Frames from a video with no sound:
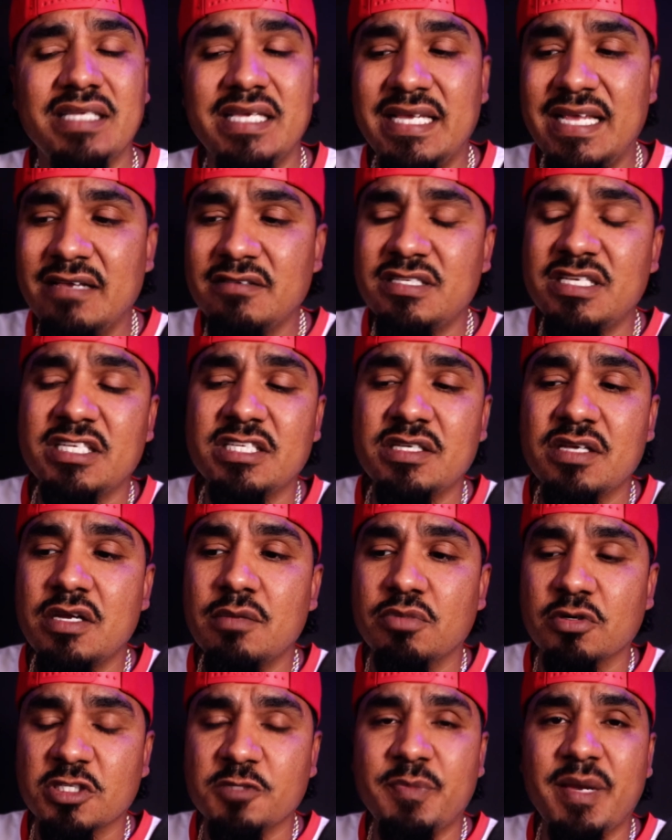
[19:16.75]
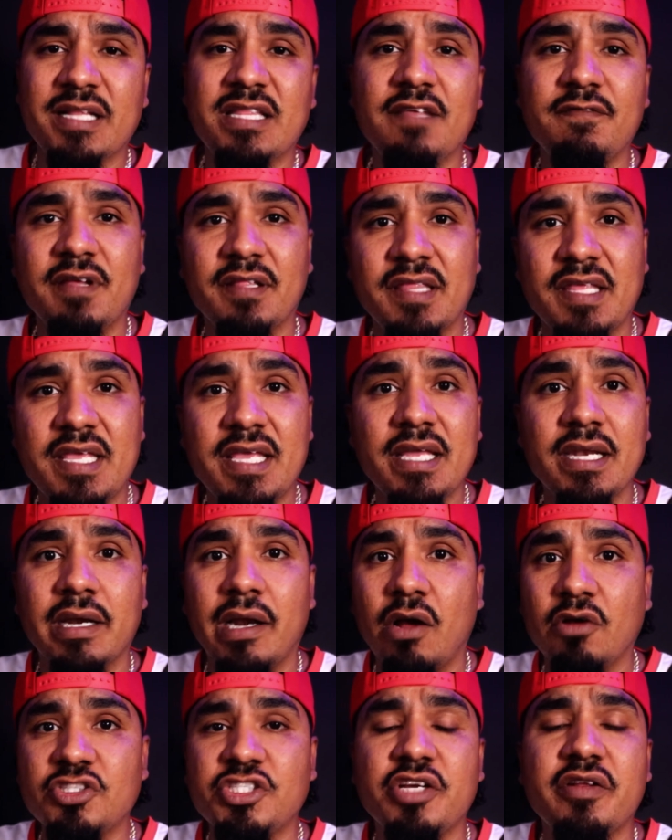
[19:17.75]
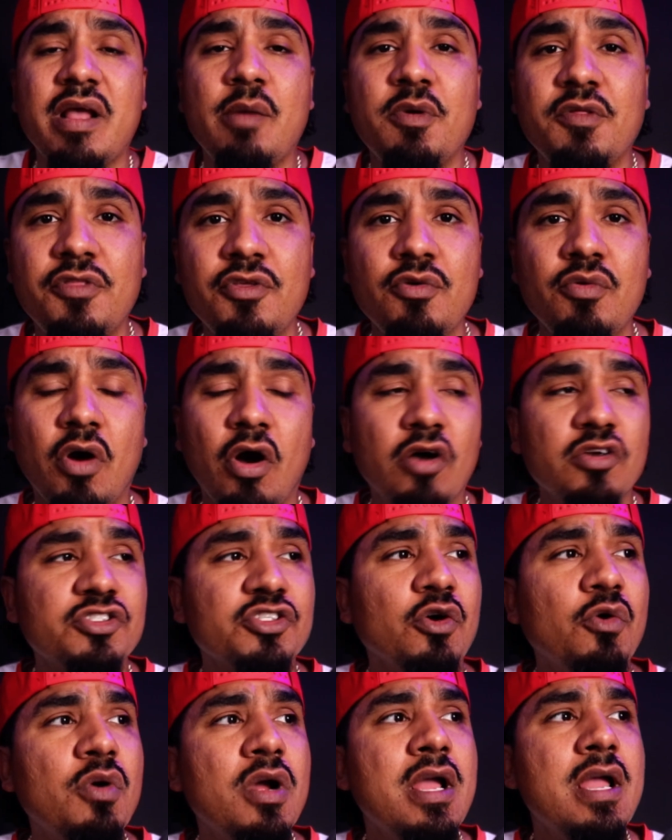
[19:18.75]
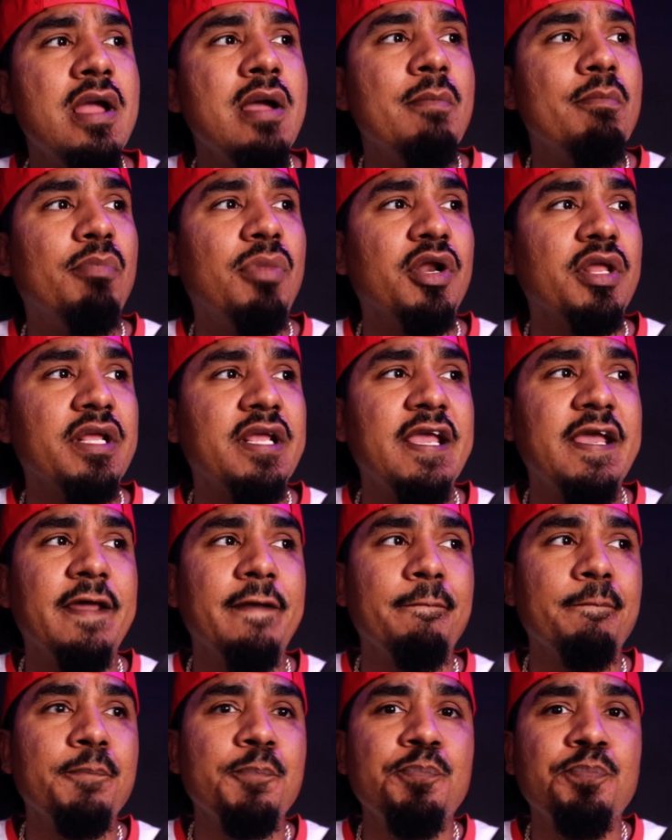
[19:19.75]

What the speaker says: He gives his perspective at the end, and I'll share that with you also. But again,